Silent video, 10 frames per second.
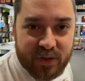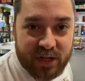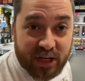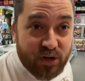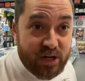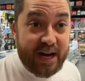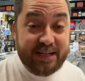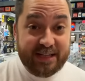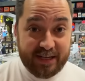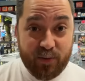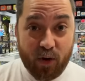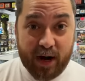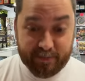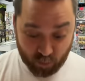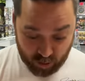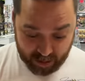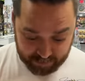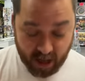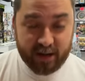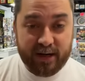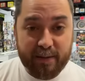can you guys see where I'm what I'm talking